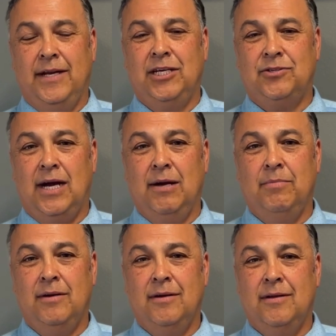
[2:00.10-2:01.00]
any tribe.
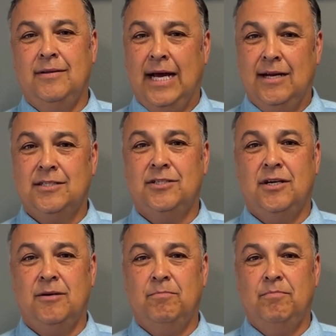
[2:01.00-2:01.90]
That is
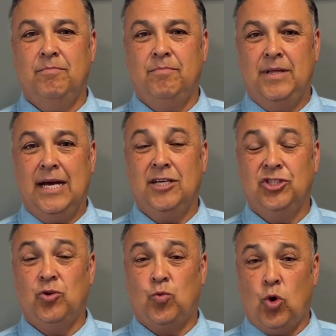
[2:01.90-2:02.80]
the that
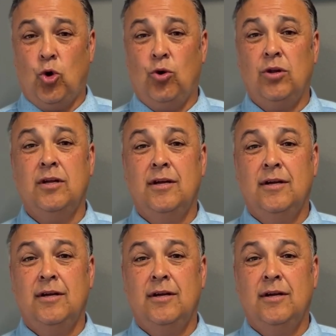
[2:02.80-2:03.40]
is the role